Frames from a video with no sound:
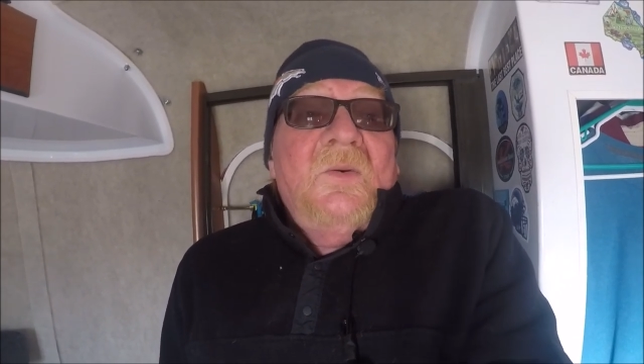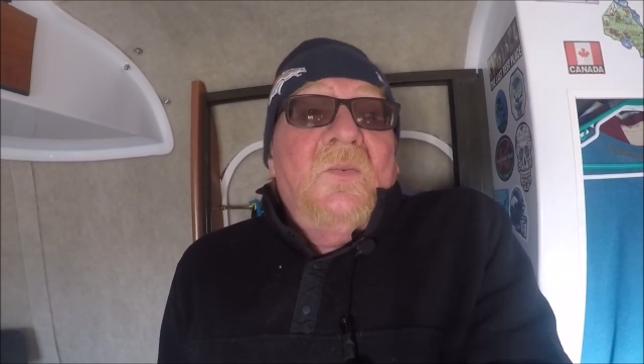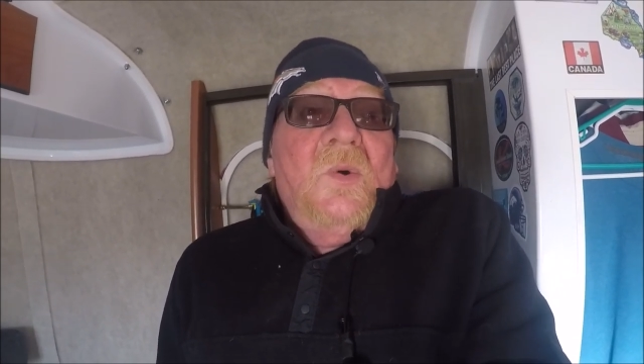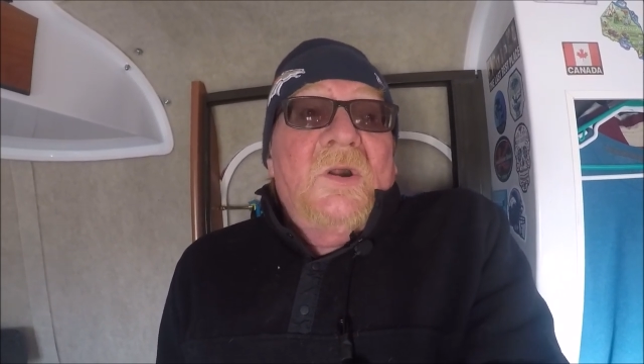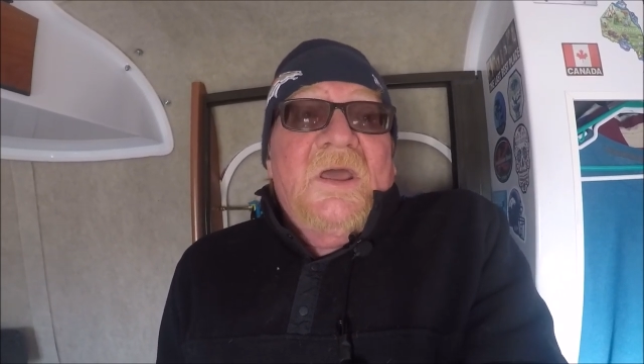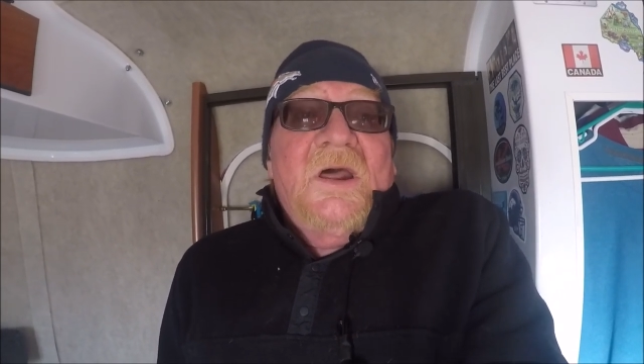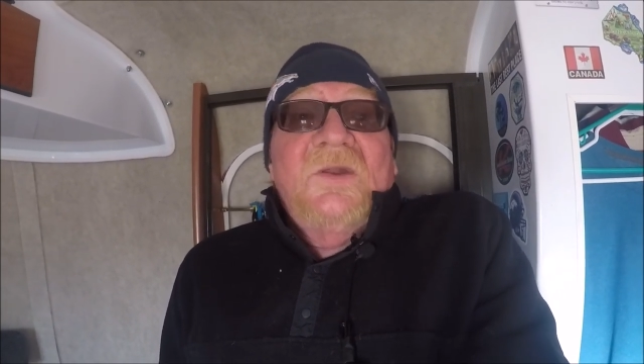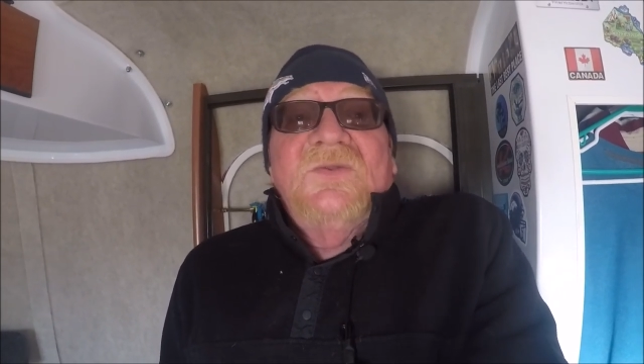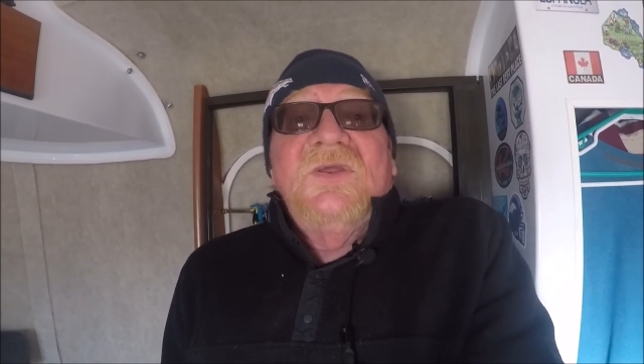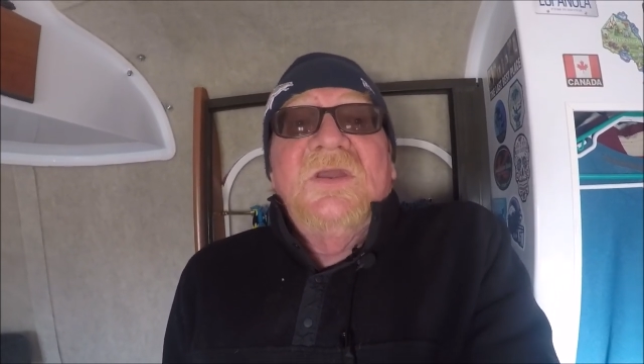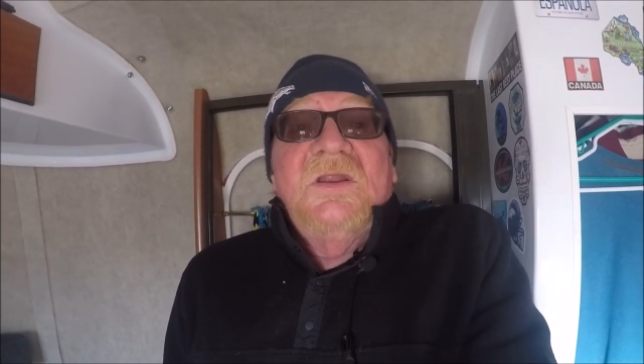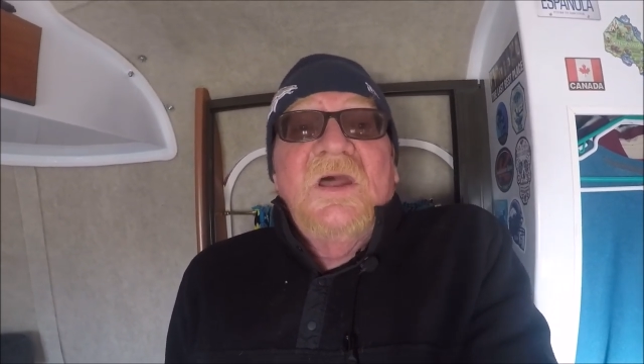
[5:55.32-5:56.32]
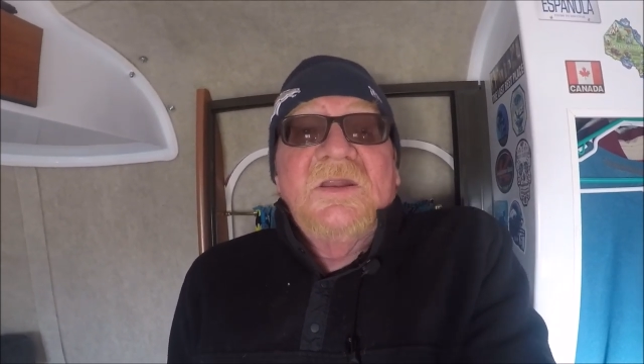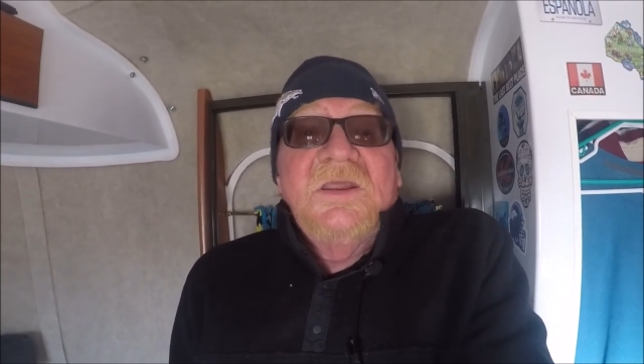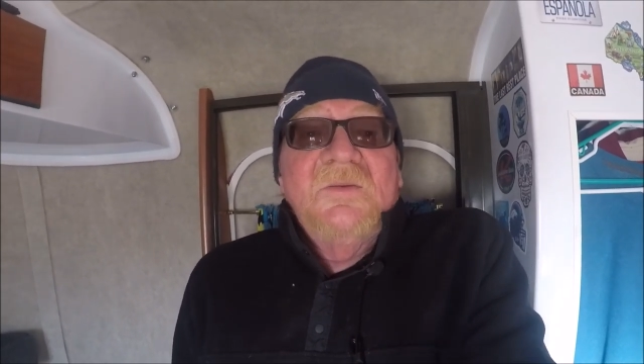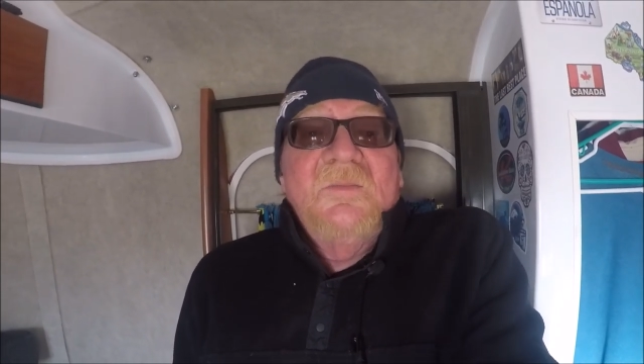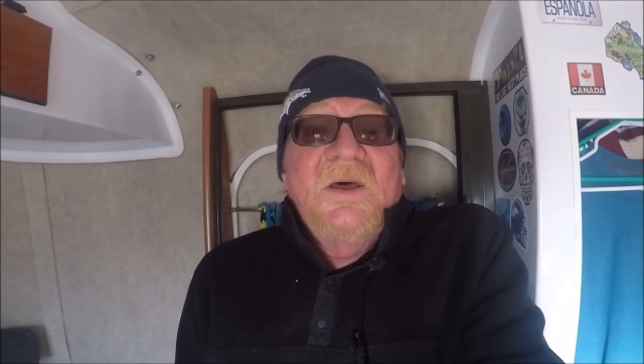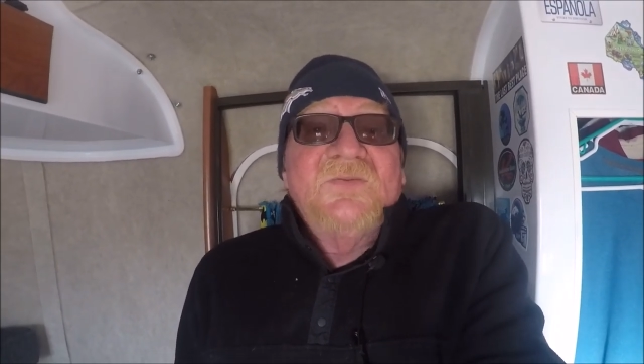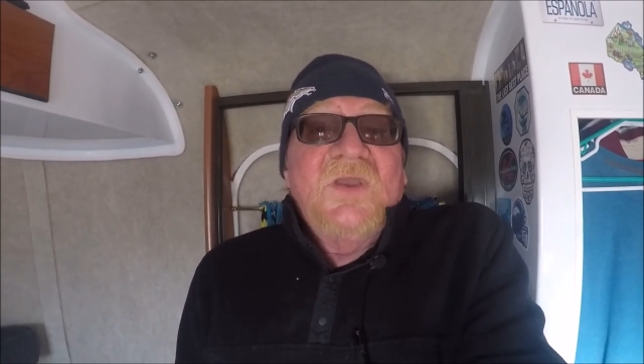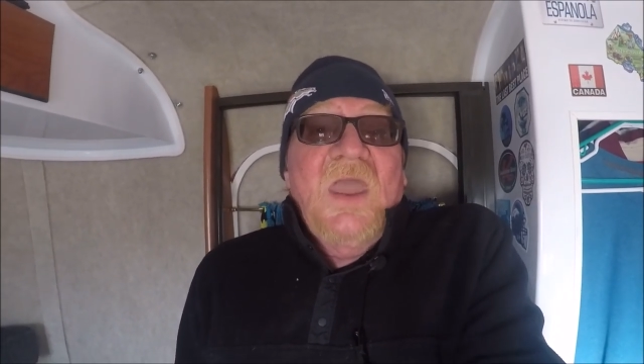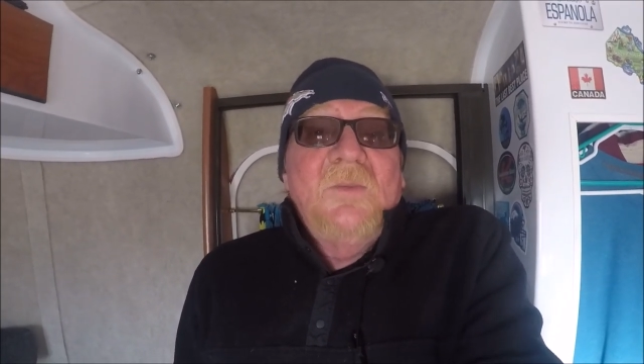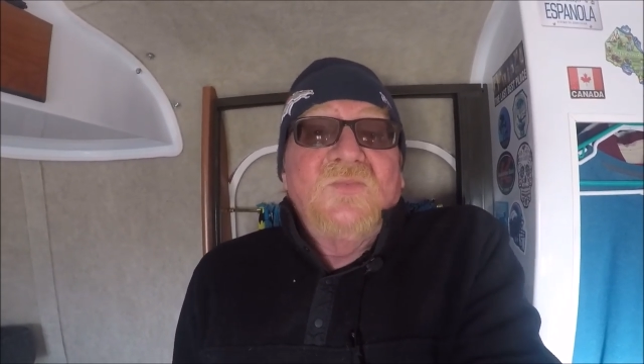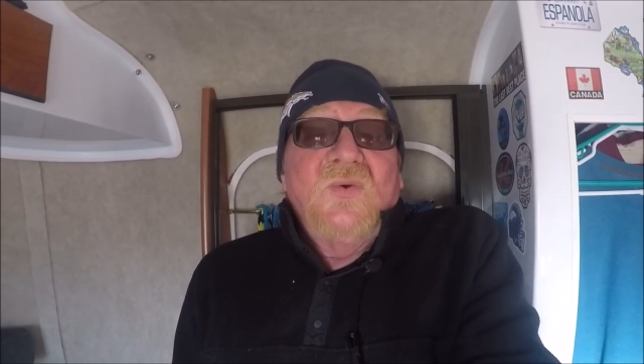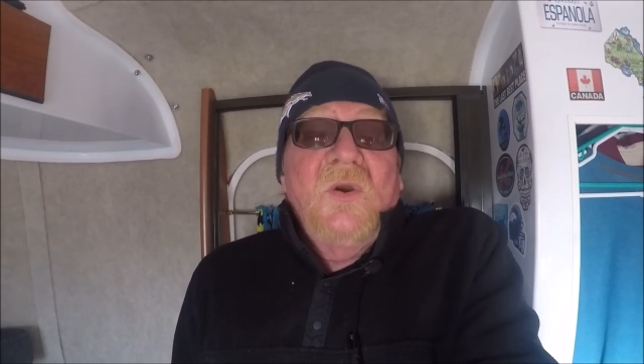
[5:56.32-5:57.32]
one out of ten, I'd give my
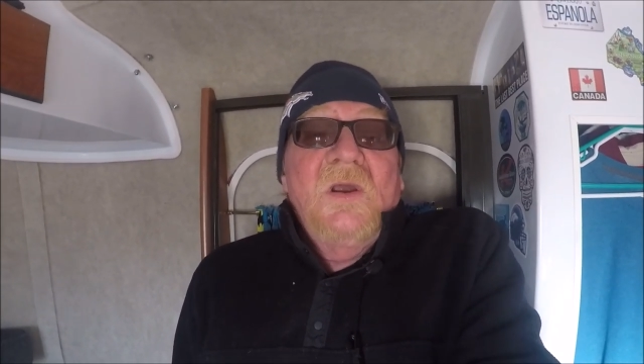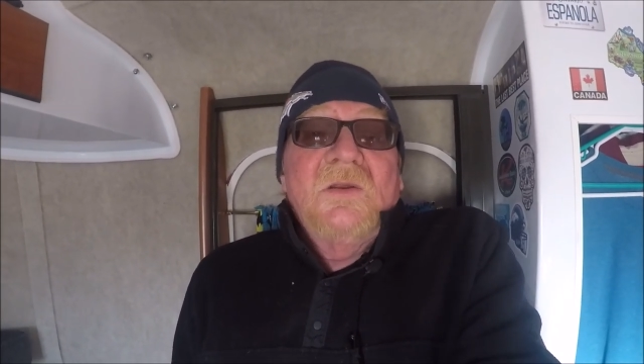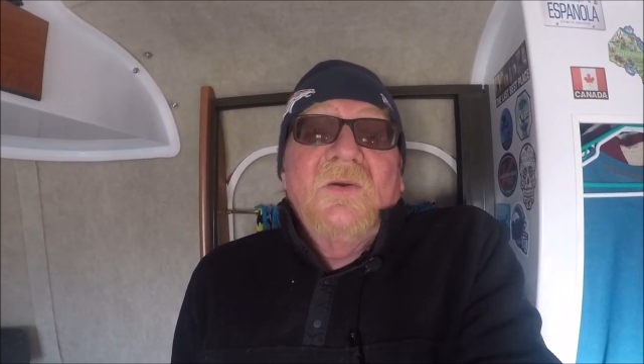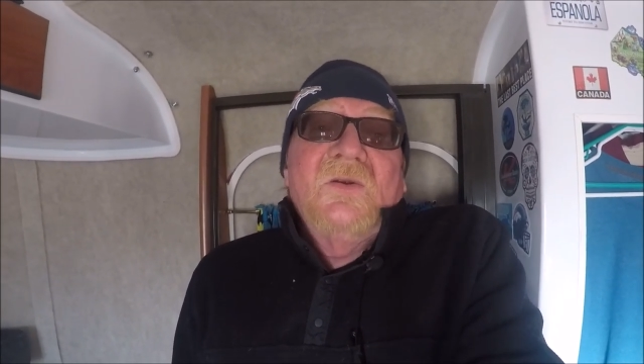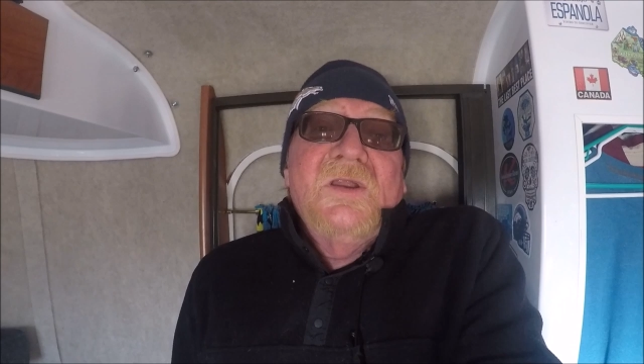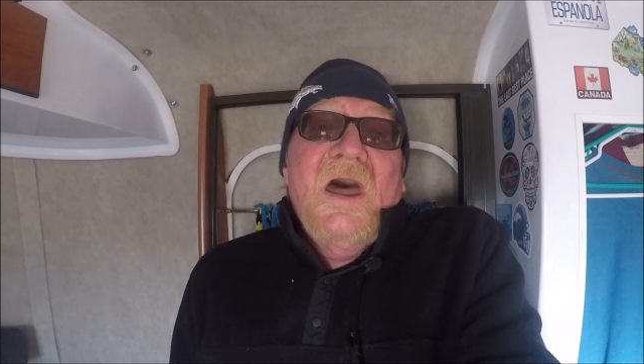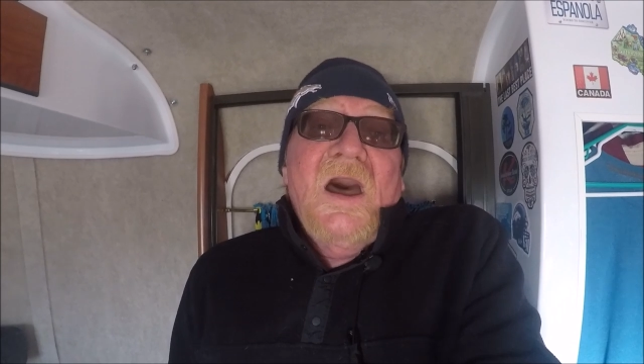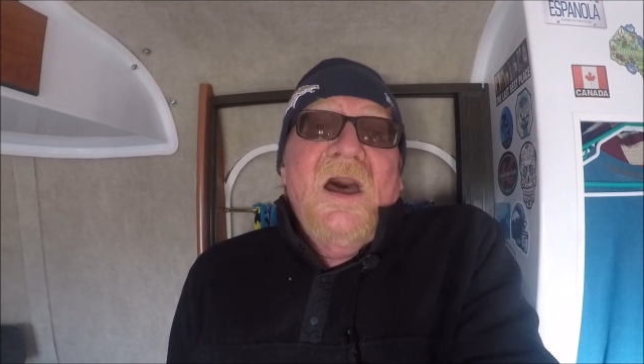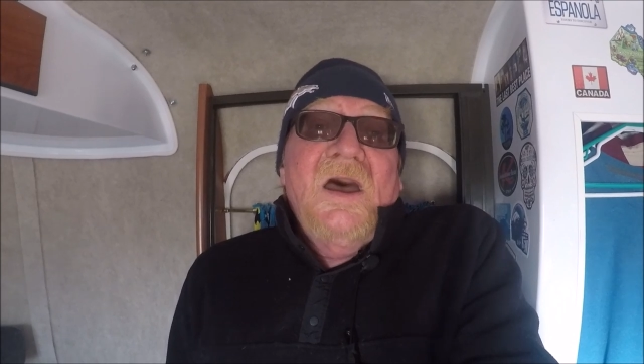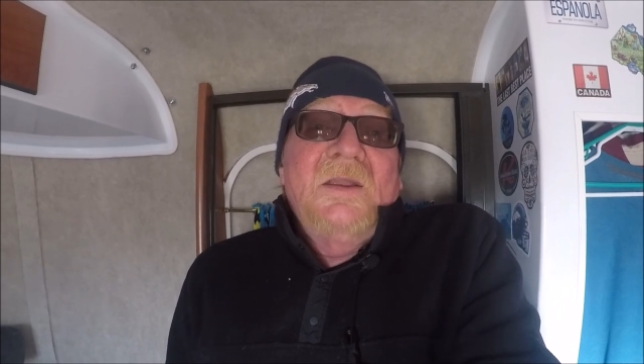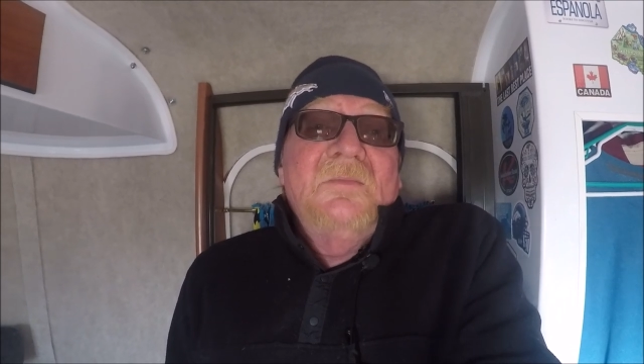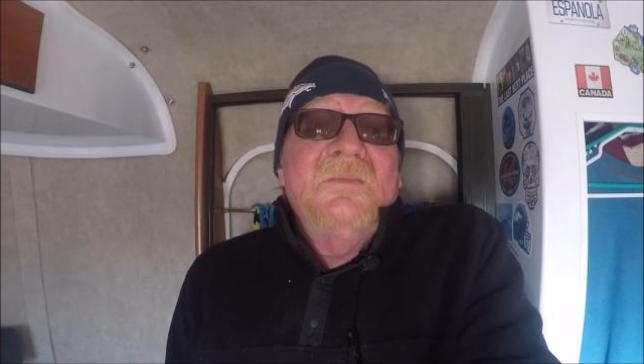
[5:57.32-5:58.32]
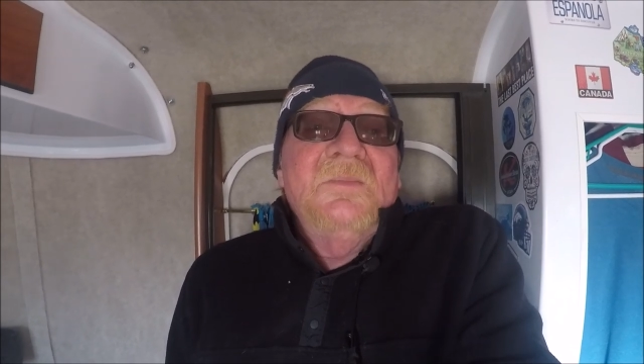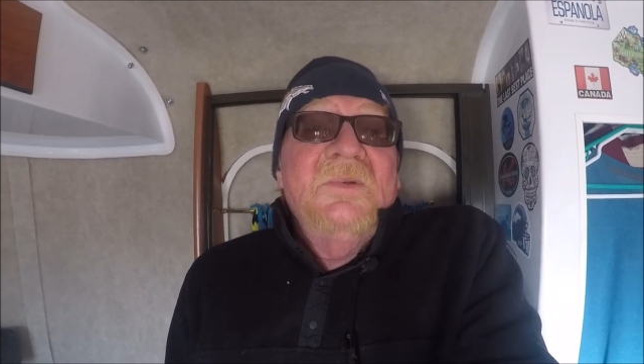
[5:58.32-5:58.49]
Scamp trailer a nine.